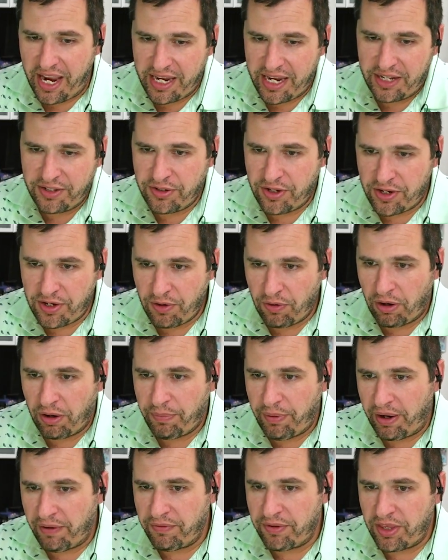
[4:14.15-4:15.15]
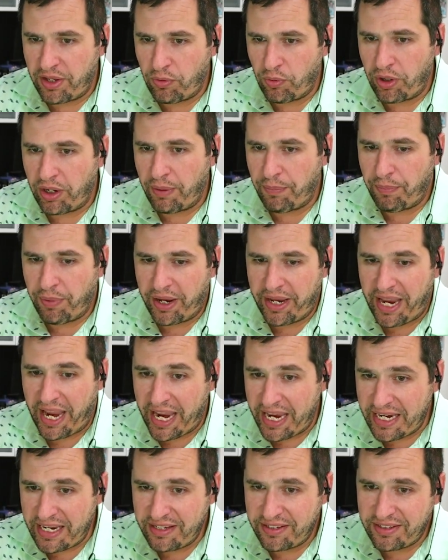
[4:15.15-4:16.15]
And into Europe, everything went up by
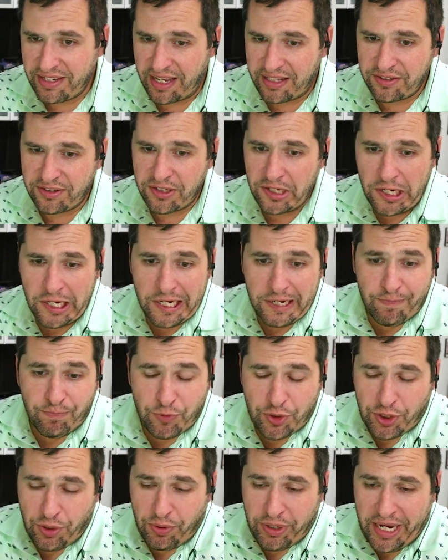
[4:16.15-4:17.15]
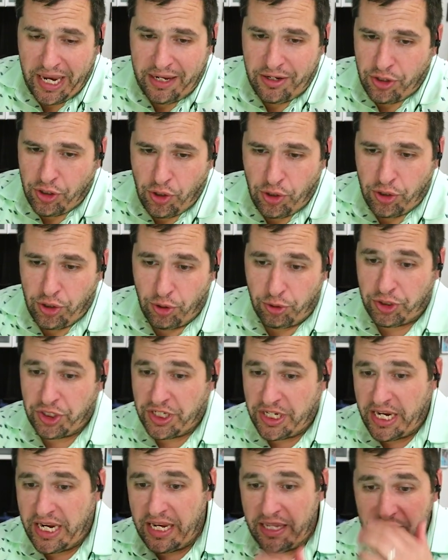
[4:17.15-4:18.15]
80 cents. So again, you're
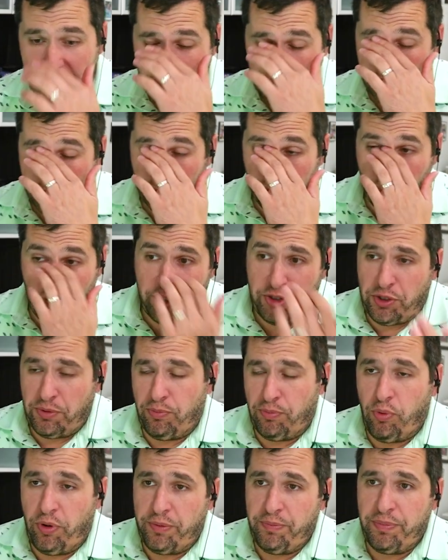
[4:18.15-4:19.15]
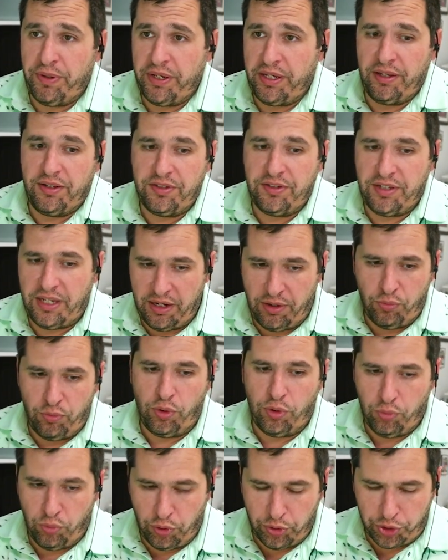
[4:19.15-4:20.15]
seeing this pressure point because, and
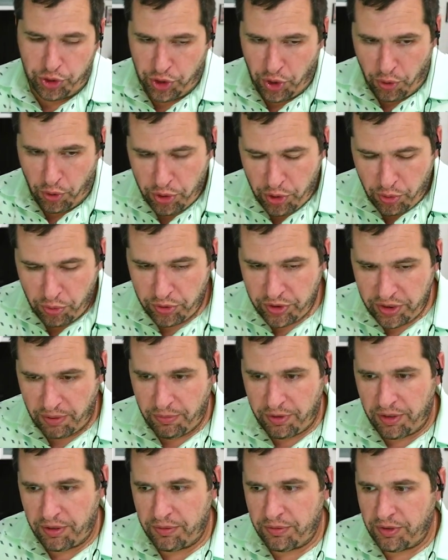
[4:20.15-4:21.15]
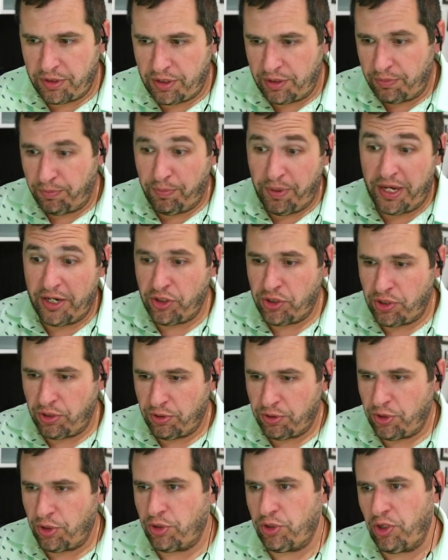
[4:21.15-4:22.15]
we'll show you some of the
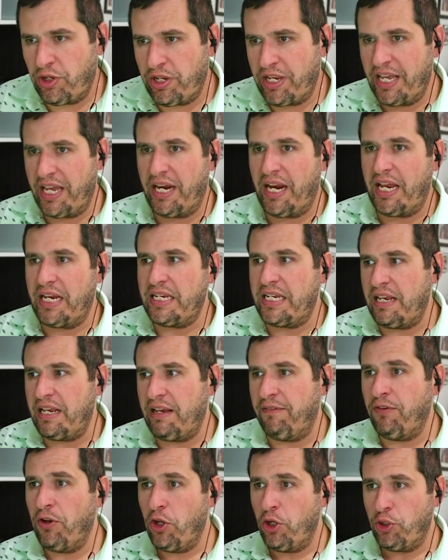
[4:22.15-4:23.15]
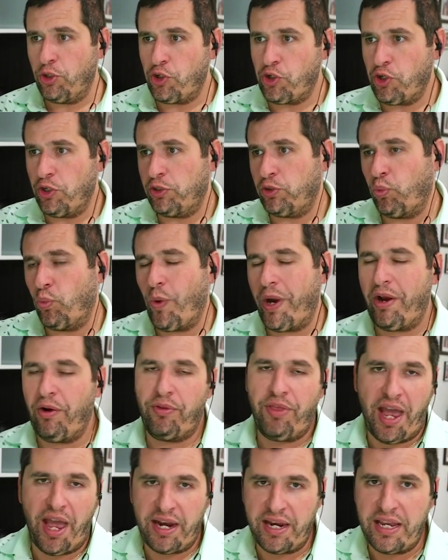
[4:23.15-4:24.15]
pictures just so you get an idea of just where
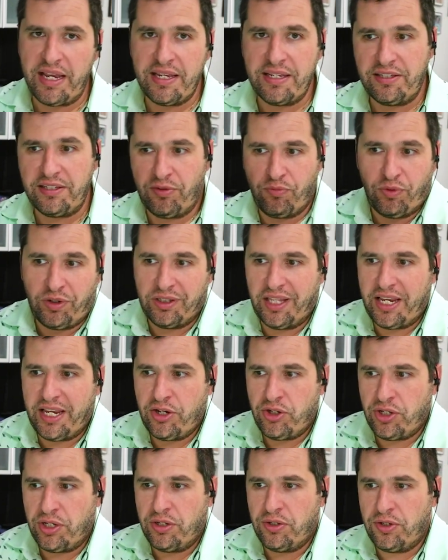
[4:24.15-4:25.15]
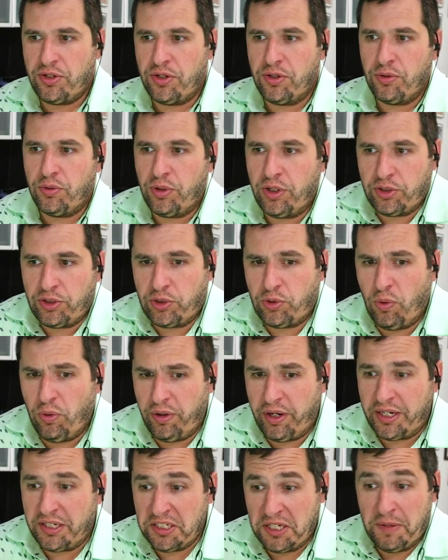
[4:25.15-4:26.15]
that is in relation to
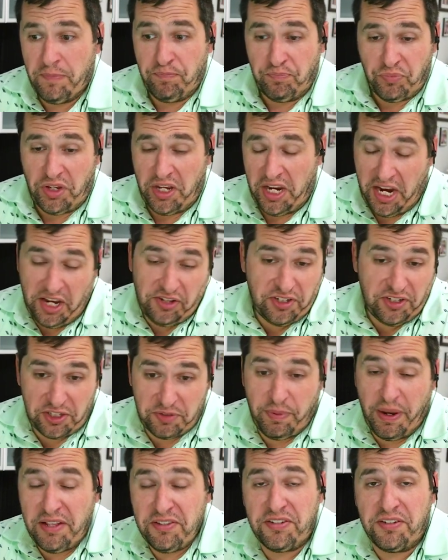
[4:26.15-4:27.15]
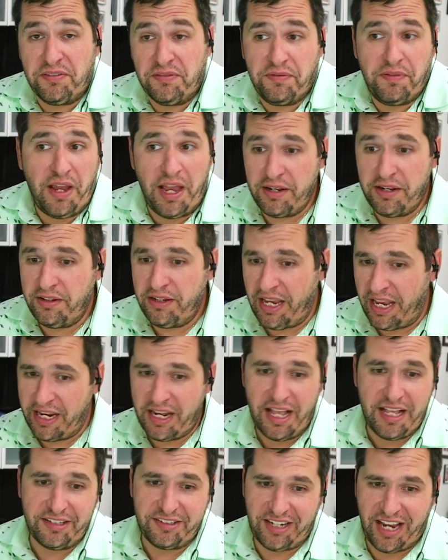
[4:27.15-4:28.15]
historics. It's expensive, and
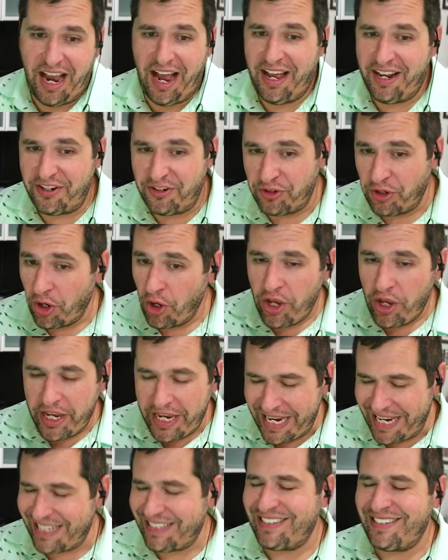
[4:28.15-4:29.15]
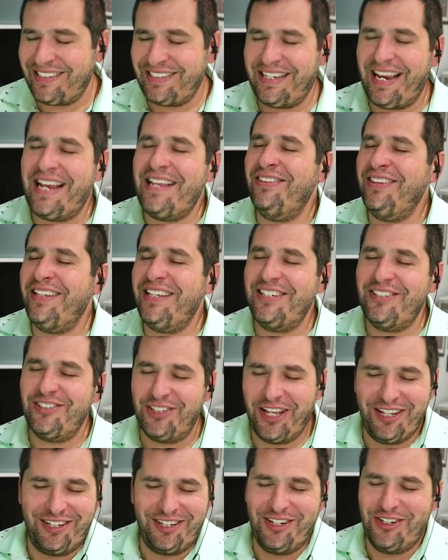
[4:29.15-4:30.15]
it's gotten insanely
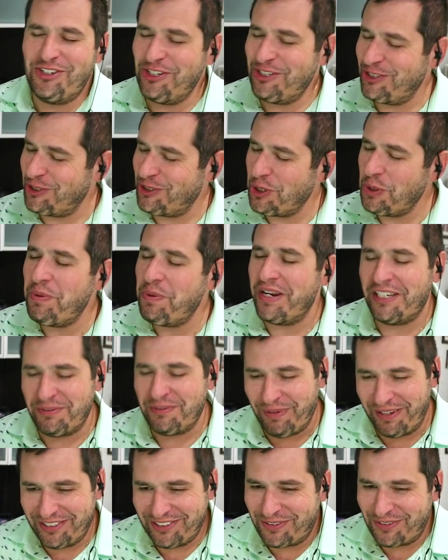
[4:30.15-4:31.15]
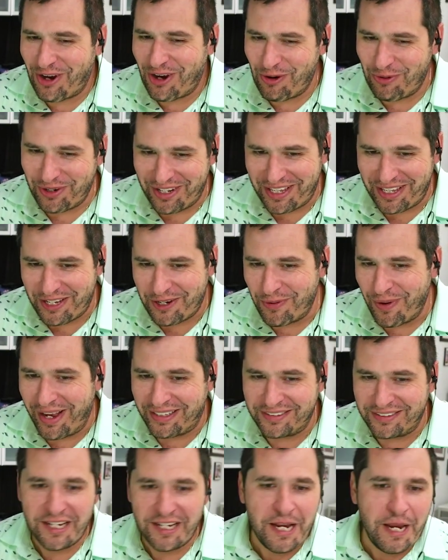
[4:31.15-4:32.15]
just stupid expensive going to the
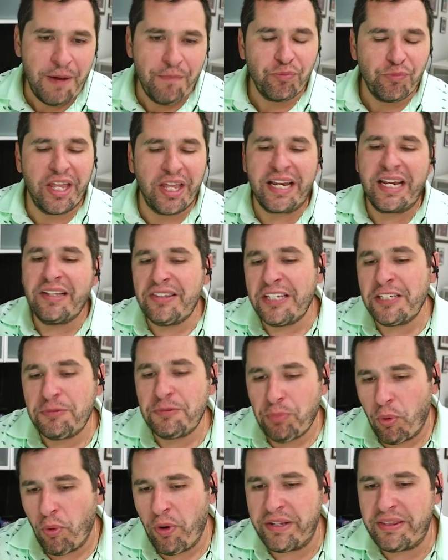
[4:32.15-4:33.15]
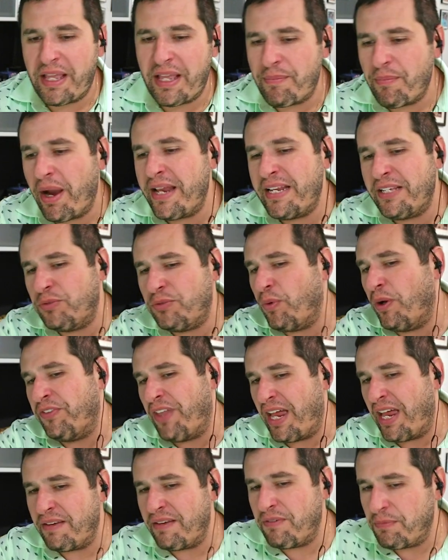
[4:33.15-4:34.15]
U.S. Like, at this point, they might as well
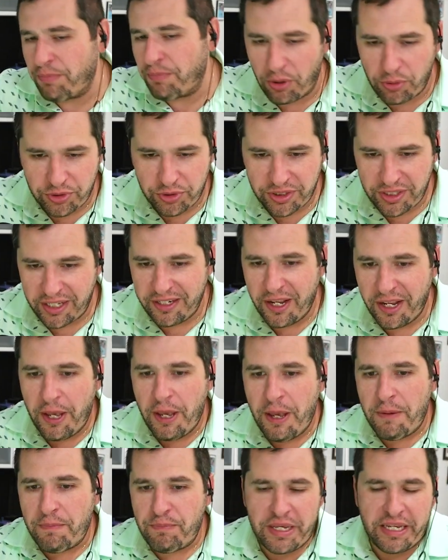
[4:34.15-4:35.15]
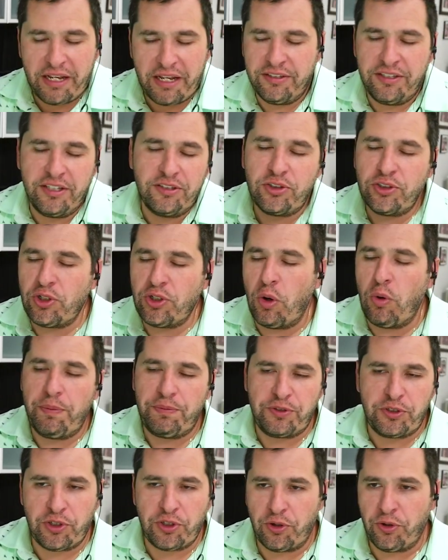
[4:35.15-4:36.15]
not even post it, because it's so
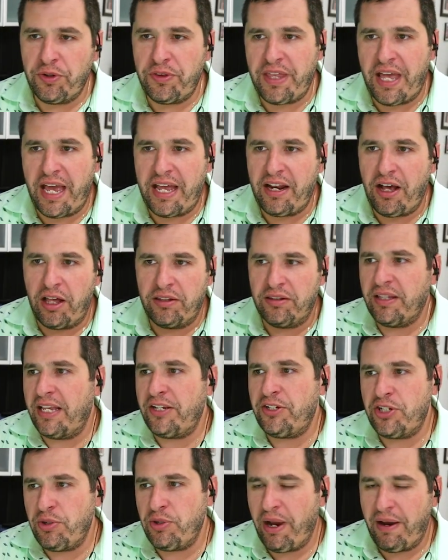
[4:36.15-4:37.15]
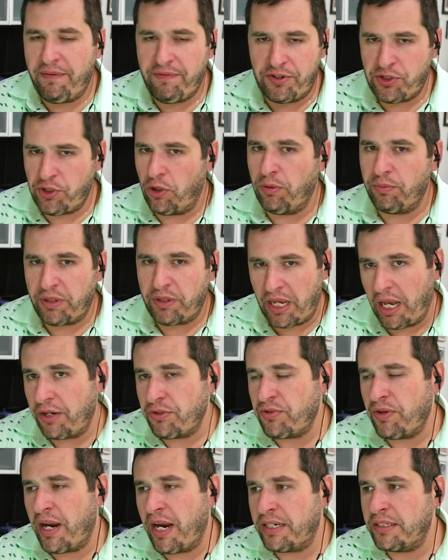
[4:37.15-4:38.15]
absurd that unless you have a term
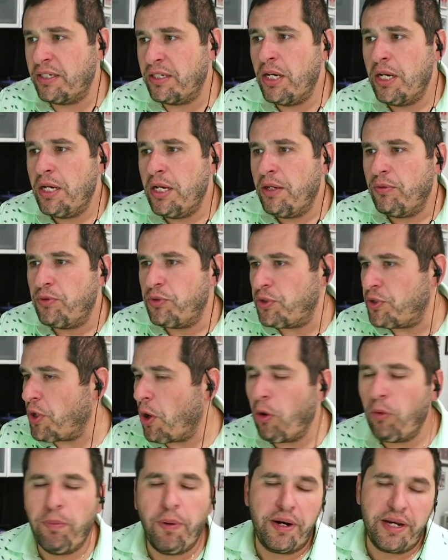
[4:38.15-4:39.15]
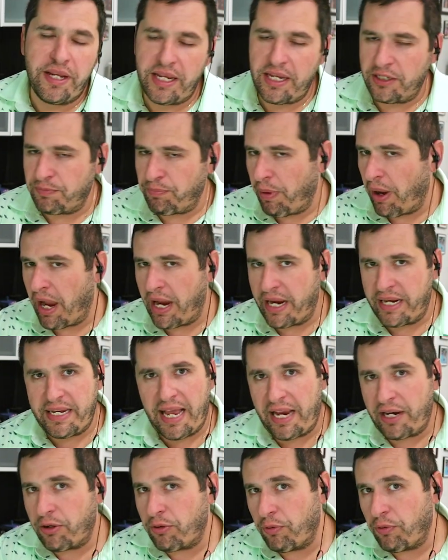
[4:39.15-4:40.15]
contract, nobody is buying
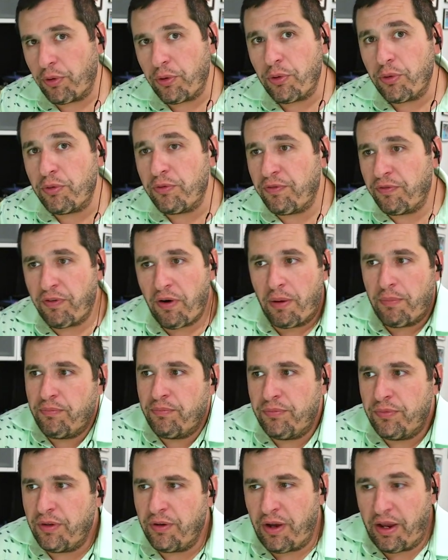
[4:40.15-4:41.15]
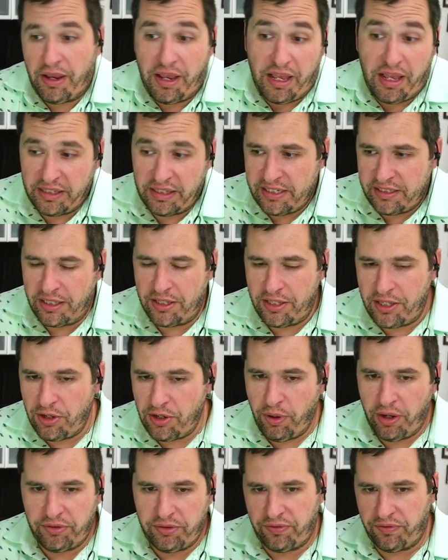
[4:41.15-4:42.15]
that crude from, at least in the
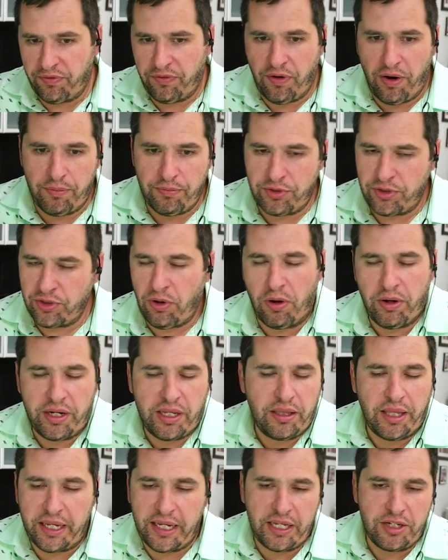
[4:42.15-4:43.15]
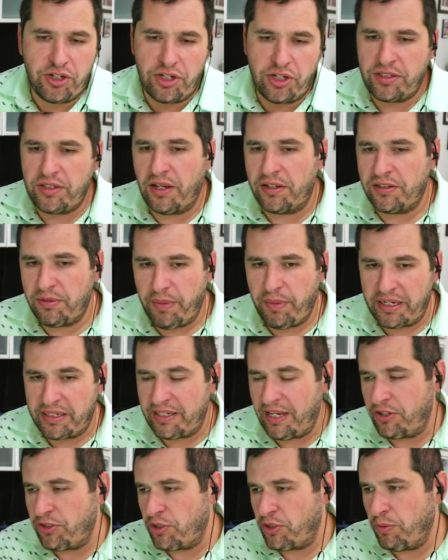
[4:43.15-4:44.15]
U.S., from Saudi. Like, it just doesn't make
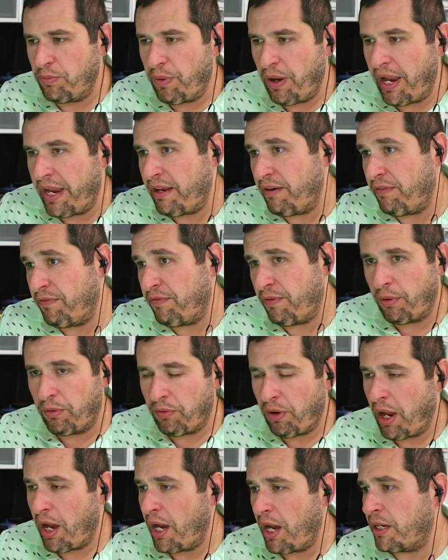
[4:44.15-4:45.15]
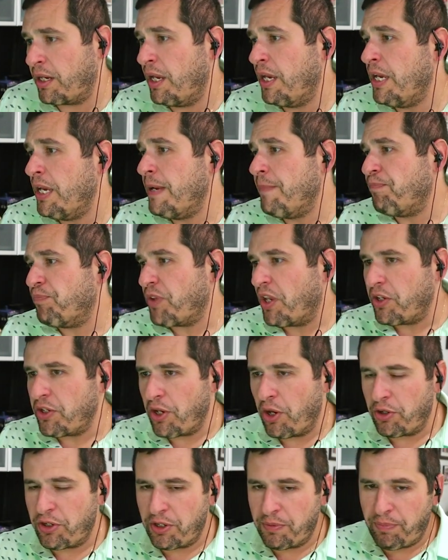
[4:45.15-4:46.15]
sense. You'd buy it from Iraq.
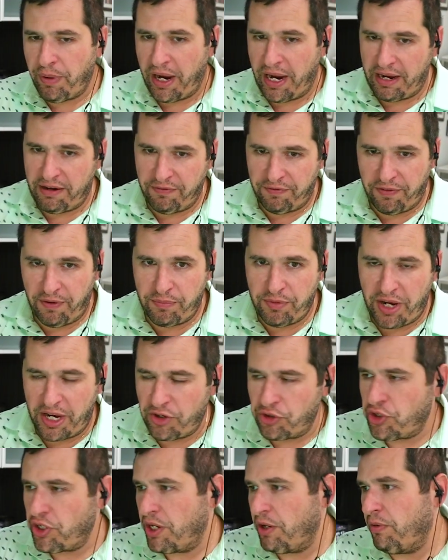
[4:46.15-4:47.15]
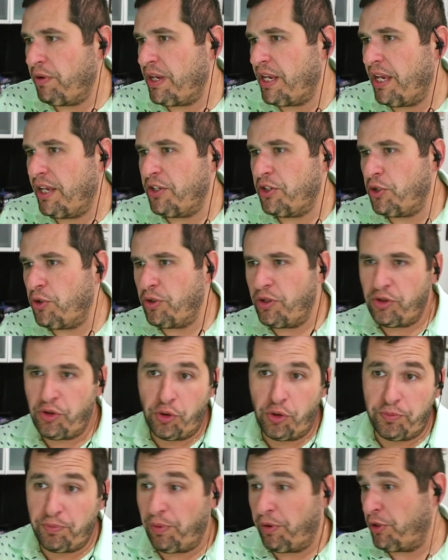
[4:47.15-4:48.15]
You know, you'd buy it from Nigeria.
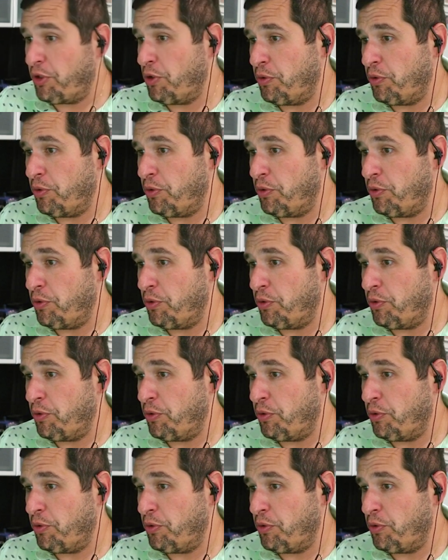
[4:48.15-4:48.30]
You'd